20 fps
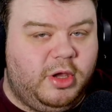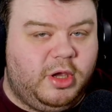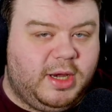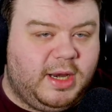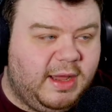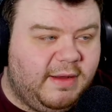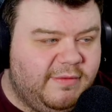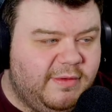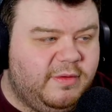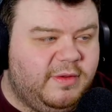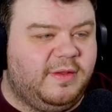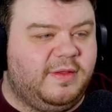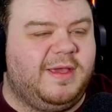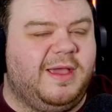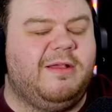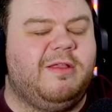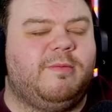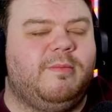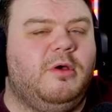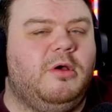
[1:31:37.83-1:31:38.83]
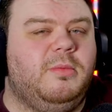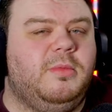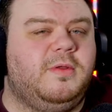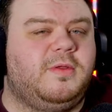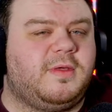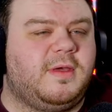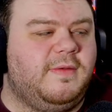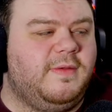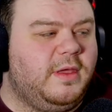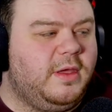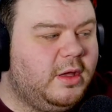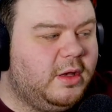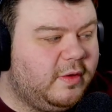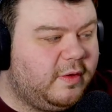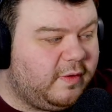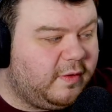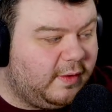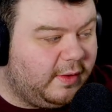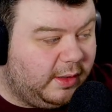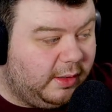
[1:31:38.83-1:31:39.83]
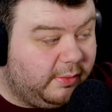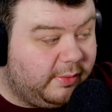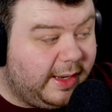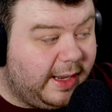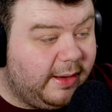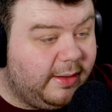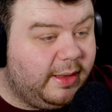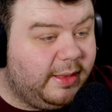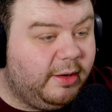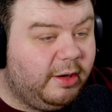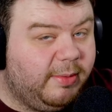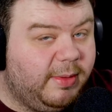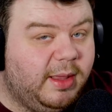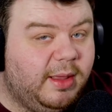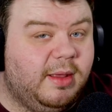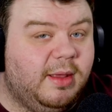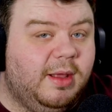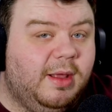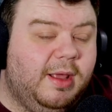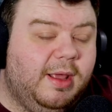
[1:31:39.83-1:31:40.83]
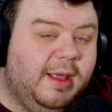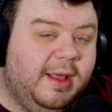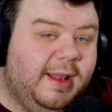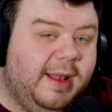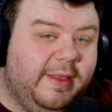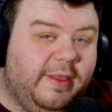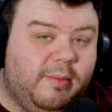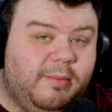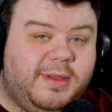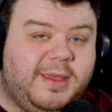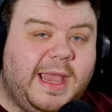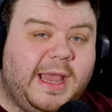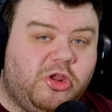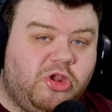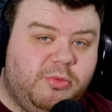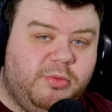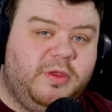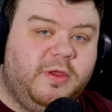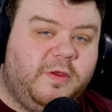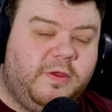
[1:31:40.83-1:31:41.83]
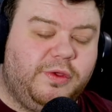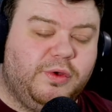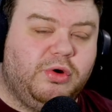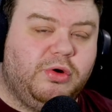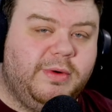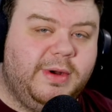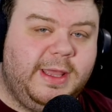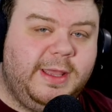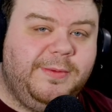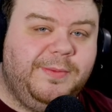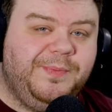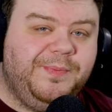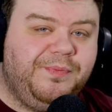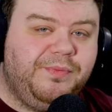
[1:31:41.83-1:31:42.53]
You're going to have those intense moments and then you're going to slow down a little bit, let them catch up with the story,